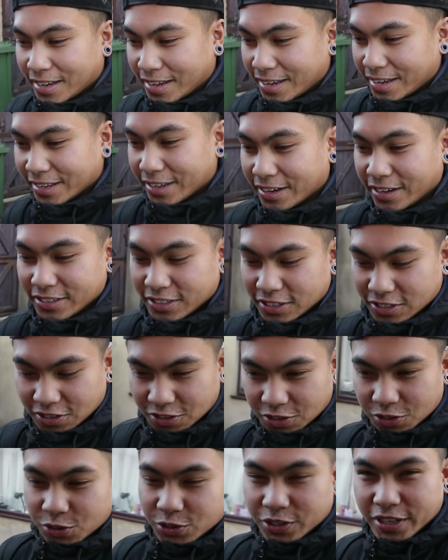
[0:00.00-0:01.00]
Hey guys, it's
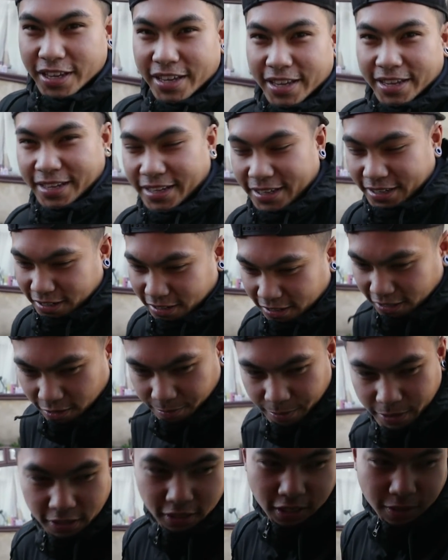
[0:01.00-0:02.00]
a new day.
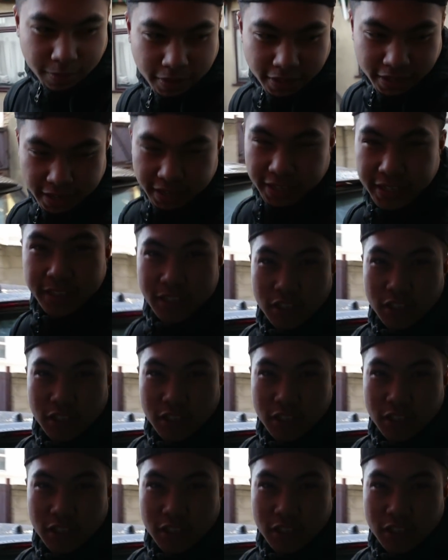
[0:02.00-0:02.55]
Oh my god, I'm gonna get an